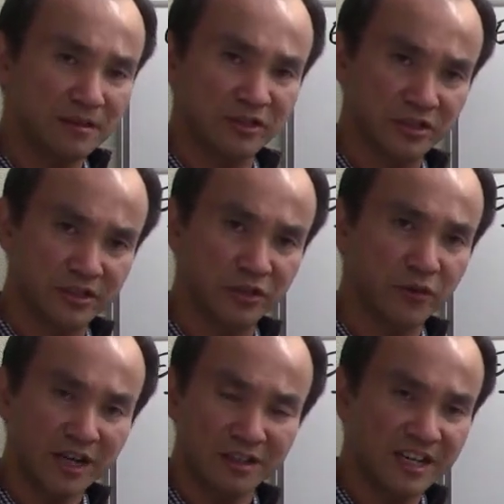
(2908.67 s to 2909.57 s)

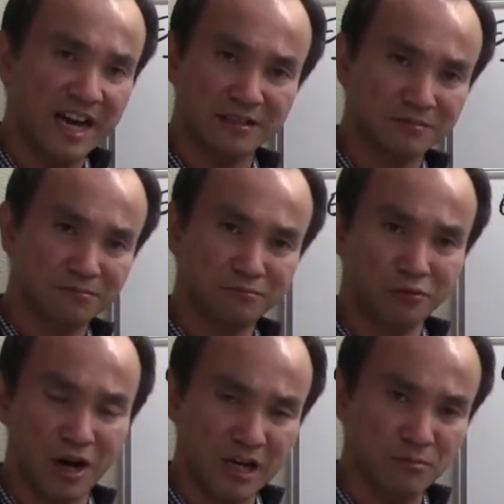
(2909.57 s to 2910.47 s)
directly that
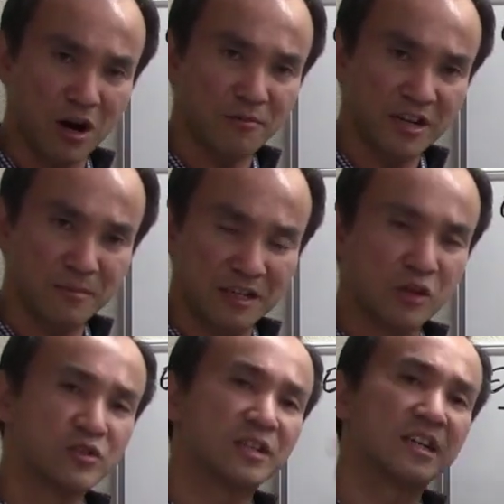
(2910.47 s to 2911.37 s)
product property, but
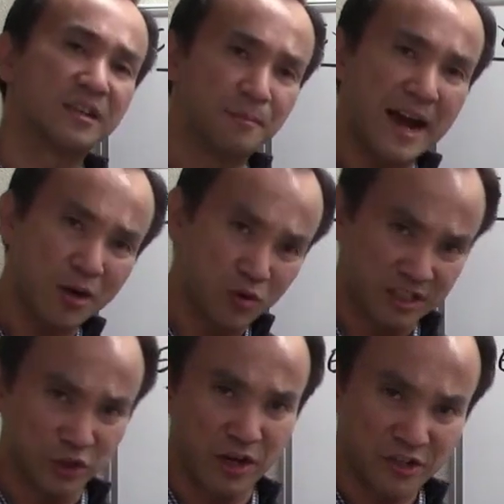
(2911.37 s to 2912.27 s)
using in the backward
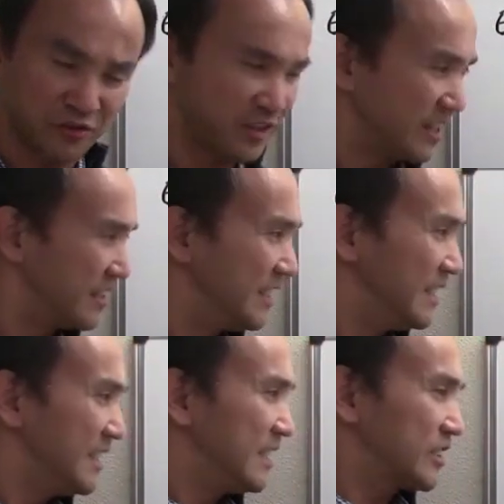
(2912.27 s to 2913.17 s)
direction right here.
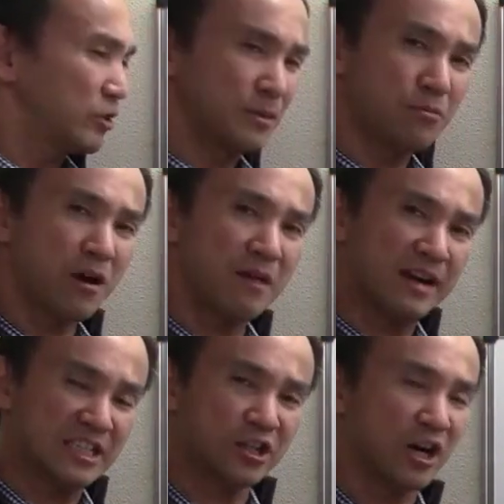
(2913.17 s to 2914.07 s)
So the problem at
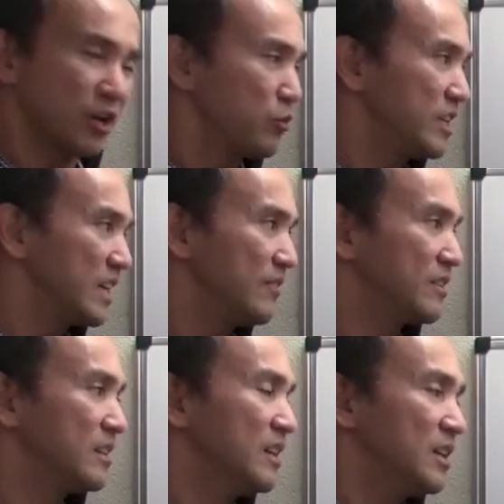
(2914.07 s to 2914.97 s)
start, we're
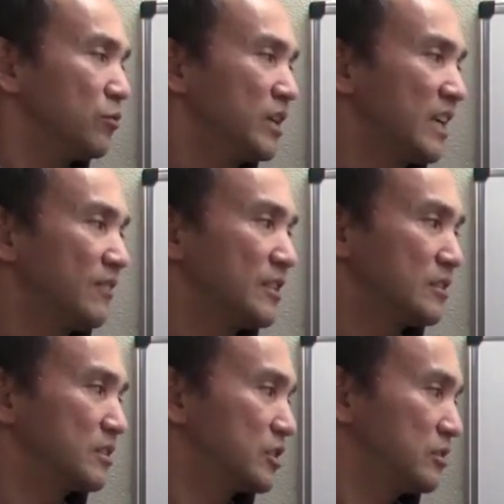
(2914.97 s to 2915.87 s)
given
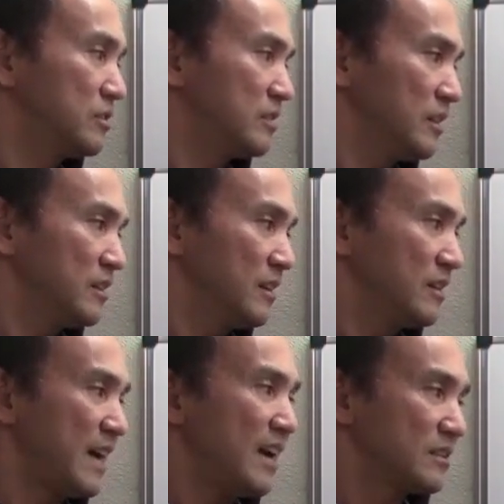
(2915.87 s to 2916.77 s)

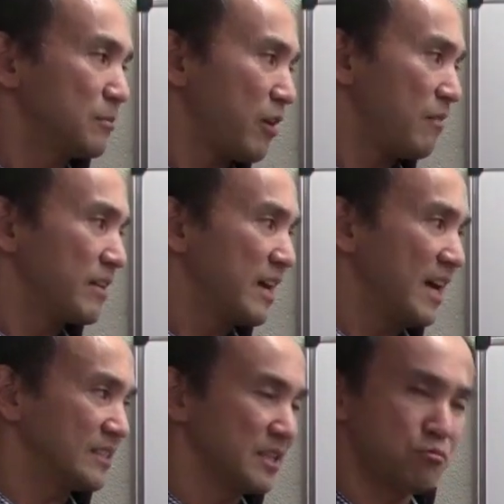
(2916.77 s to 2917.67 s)
that the problem here as
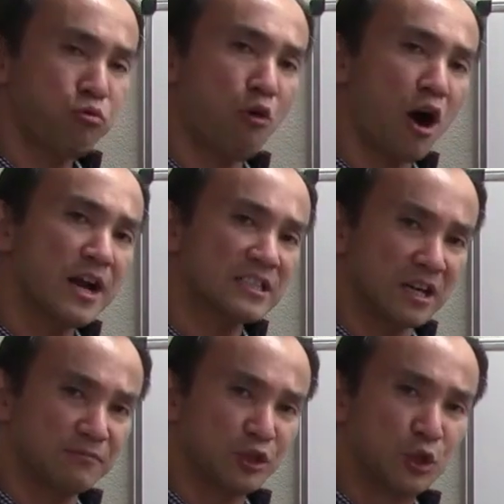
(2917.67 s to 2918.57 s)
a product
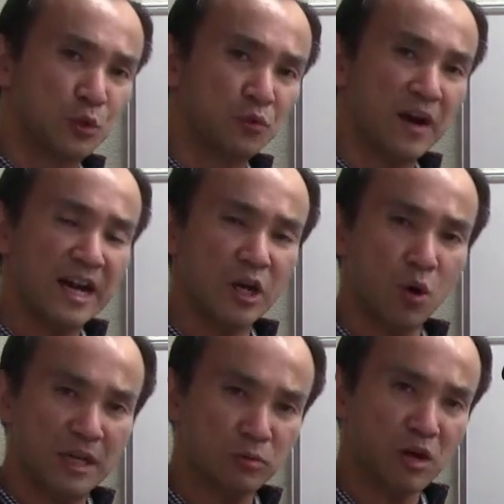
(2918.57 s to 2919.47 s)
of two radical
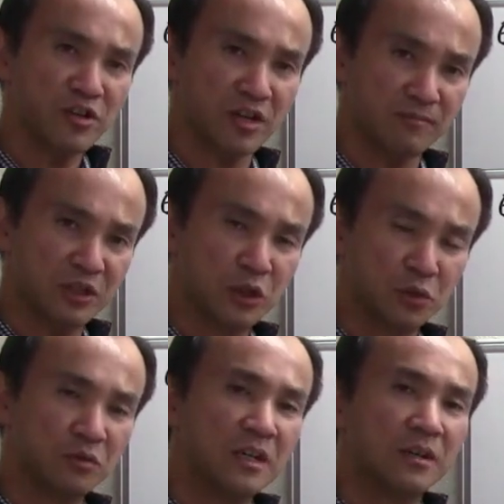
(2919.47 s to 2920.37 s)
expression of
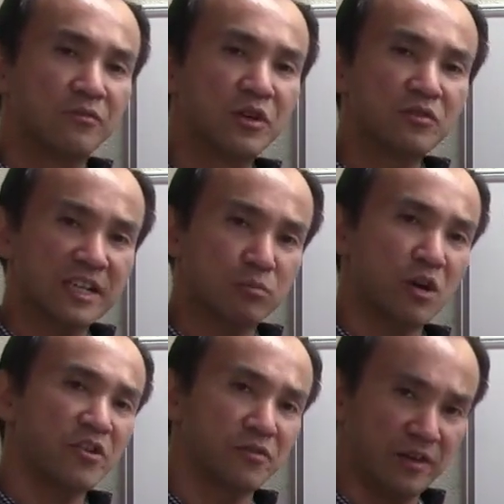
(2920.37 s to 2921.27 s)
two root
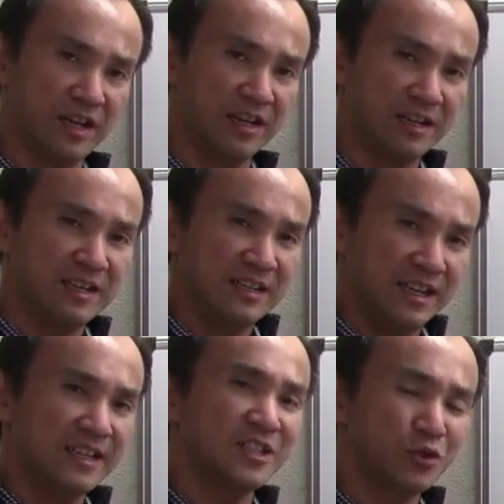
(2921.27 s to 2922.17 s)
expression right here. And
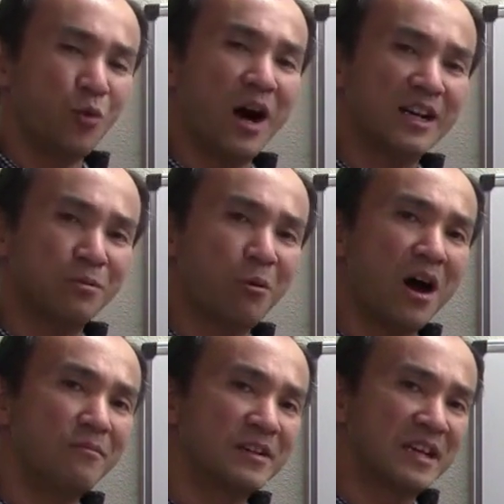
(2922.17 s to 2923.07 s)
this is why the
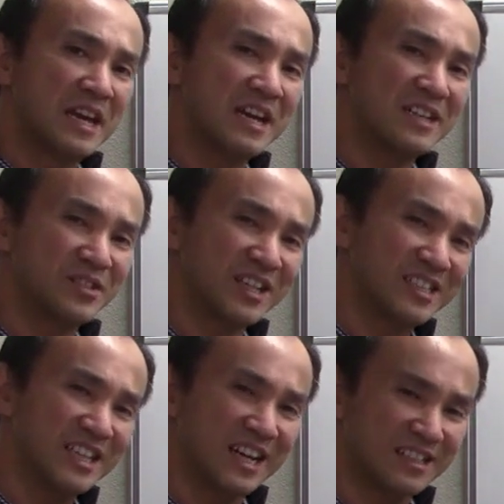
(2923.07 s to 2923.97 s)
problem here, you can see
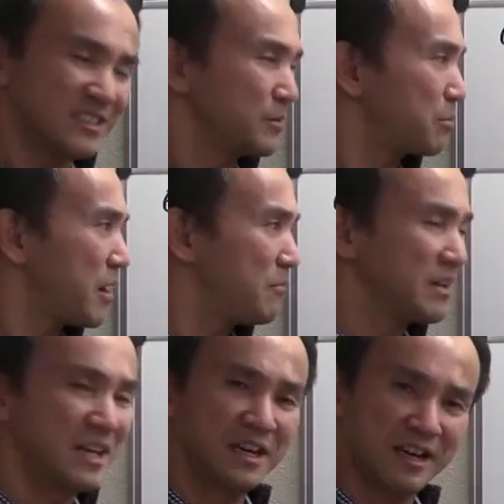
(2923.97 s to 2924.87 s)
that the problem
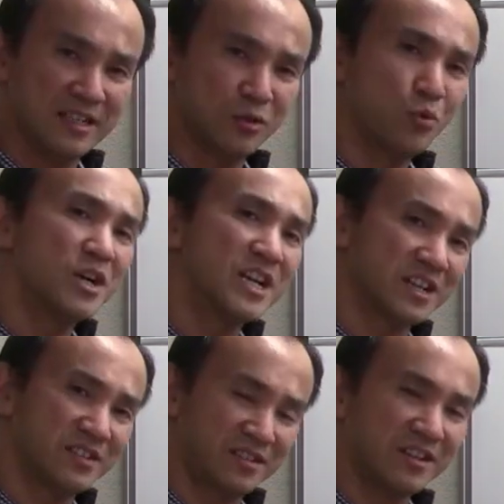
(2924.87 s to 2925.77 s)
here as a worded
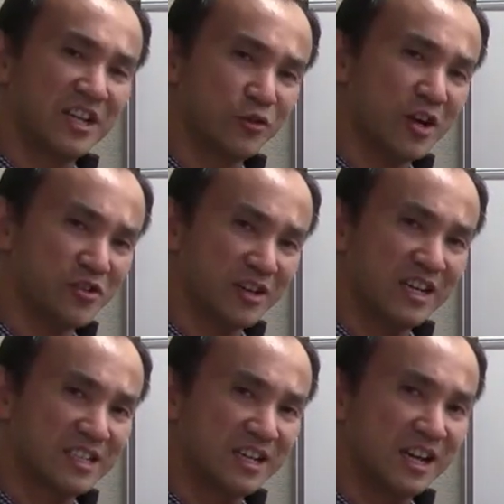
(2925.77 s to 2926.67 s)
instruction,
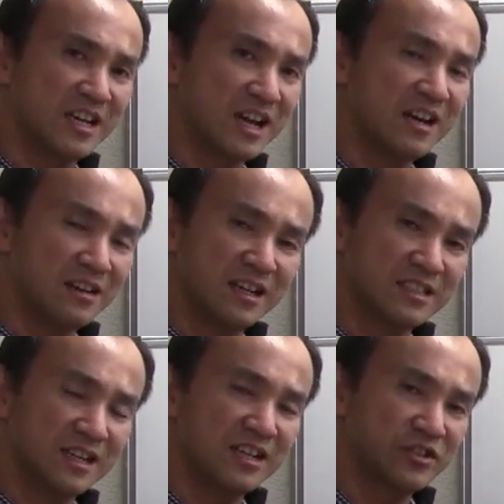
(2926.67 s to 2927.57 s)
it's
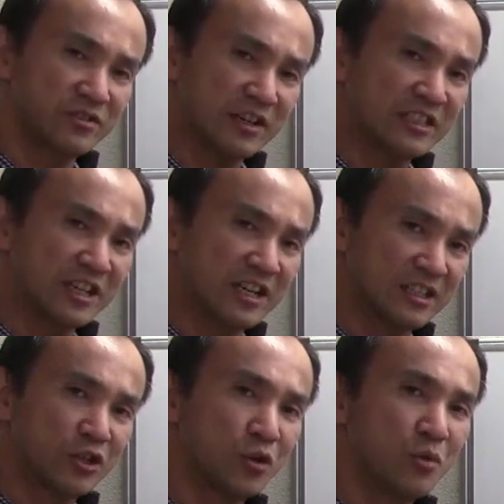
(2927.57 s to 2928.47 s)
instructing us
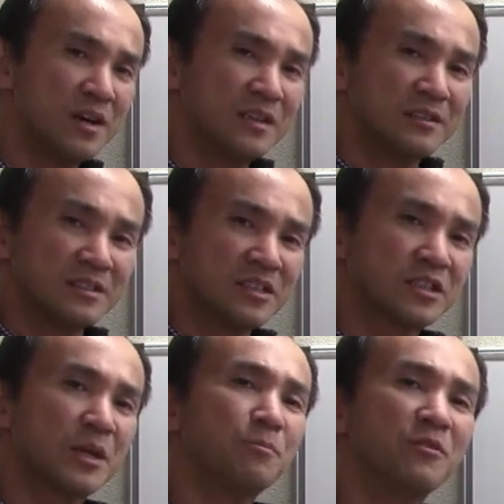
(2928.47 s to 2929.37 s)
to
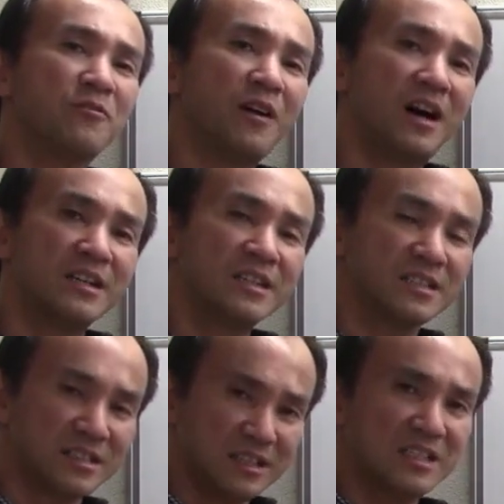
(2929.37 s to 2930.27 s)
simplify
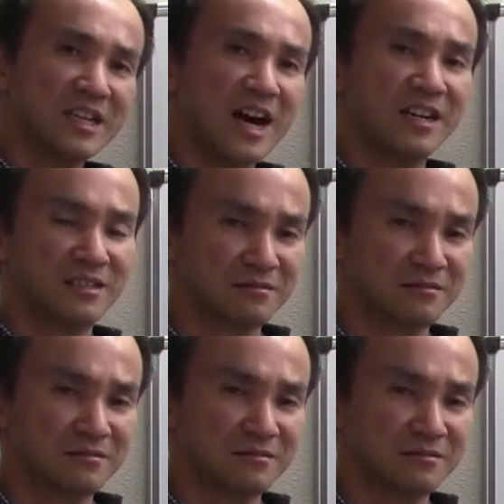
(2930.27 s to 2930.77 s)
this entire